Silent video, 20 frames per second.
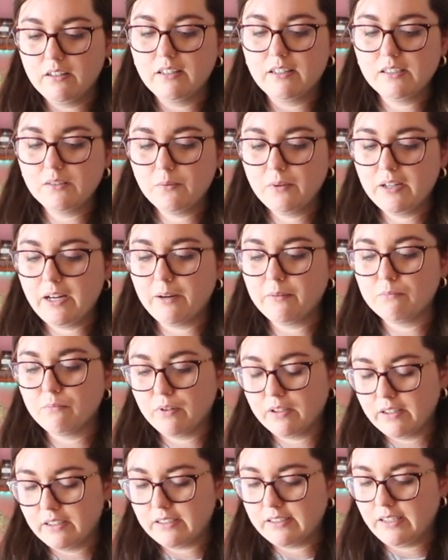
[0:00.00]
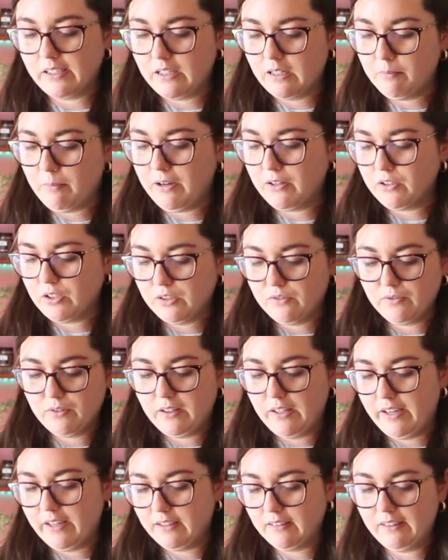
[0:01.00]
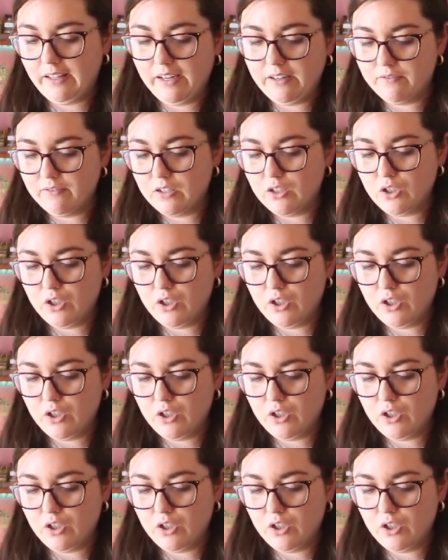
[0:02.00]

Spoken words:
This one I'm really excited about just for like life in